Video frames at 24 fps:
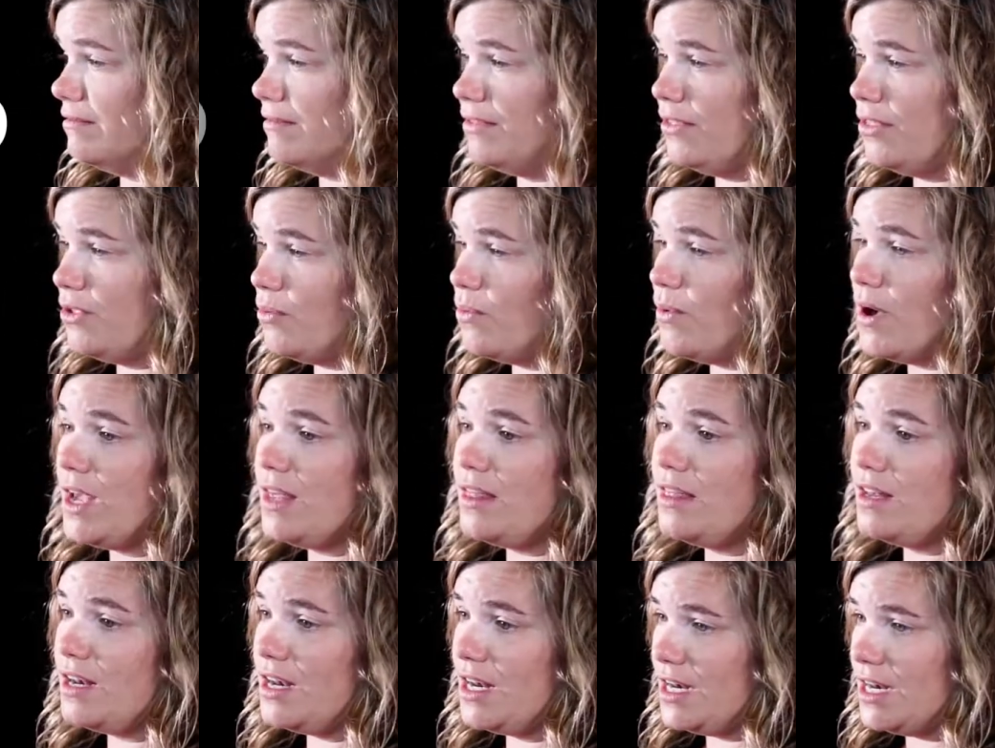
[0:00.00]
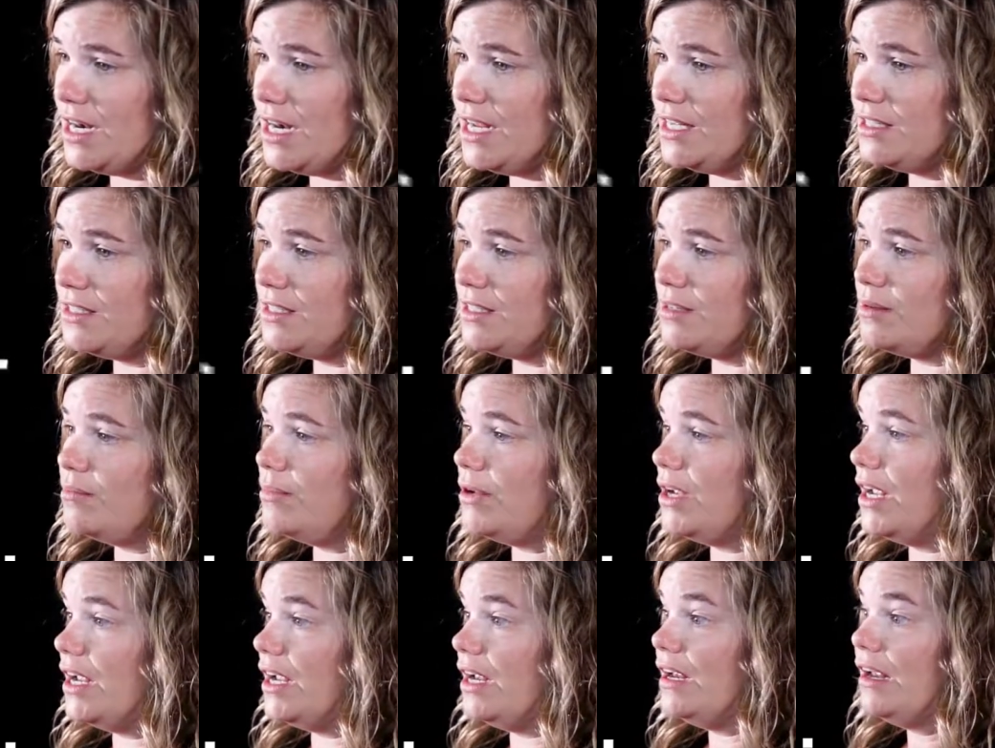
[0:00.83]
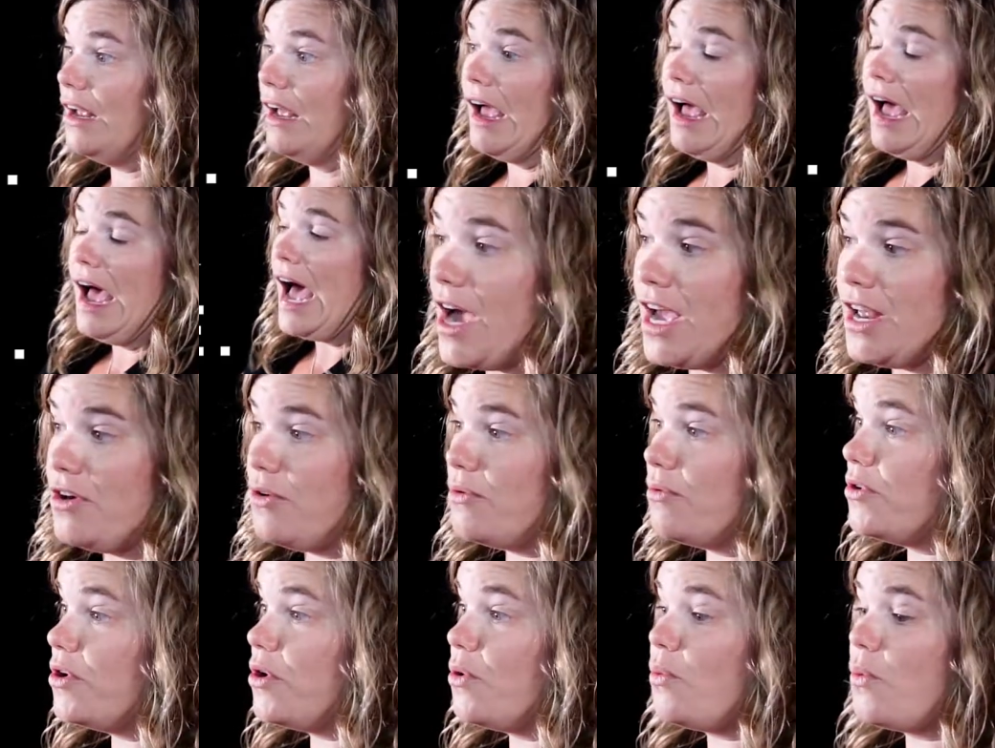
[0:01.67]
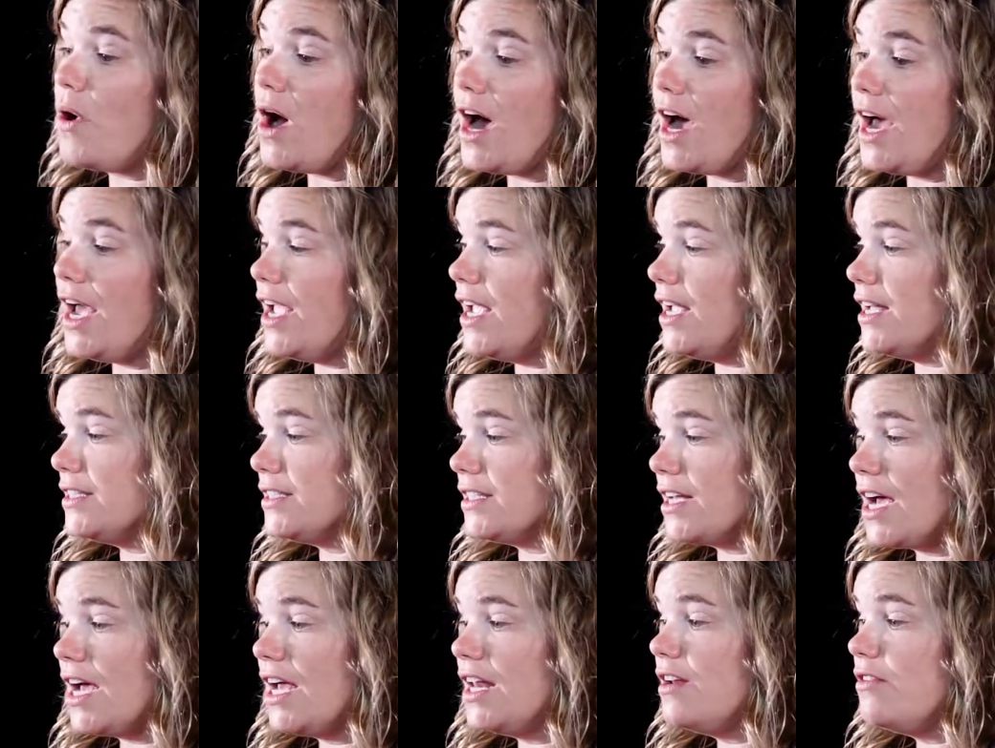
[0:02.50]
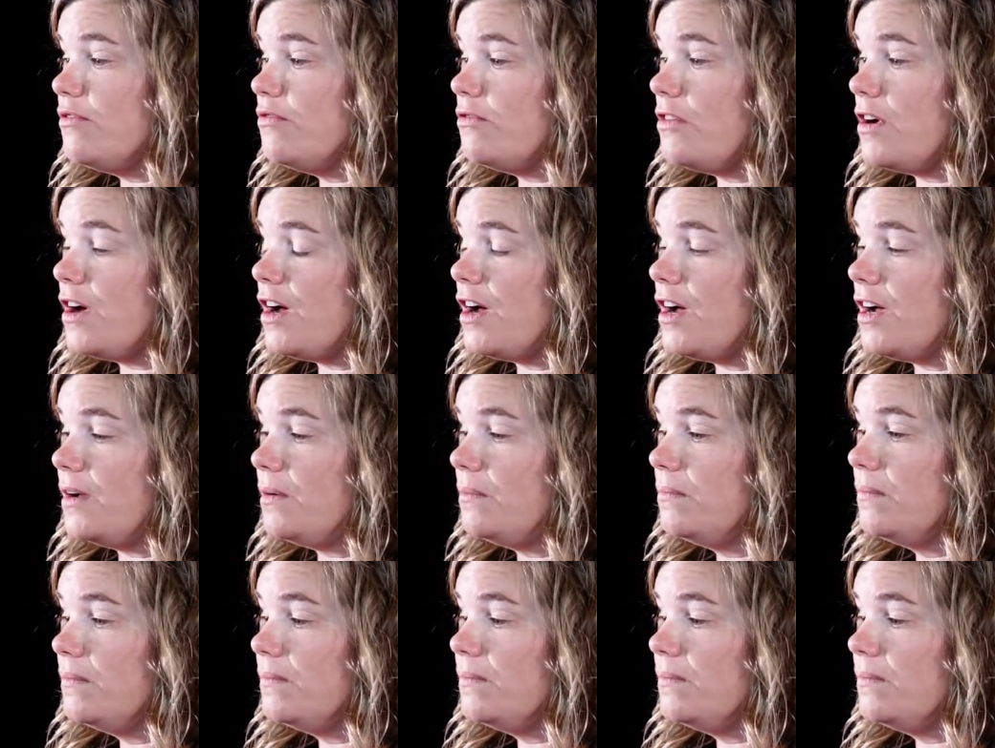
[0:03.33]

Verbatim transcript: the way that it needs to be. I don't know why. It's kind of uh,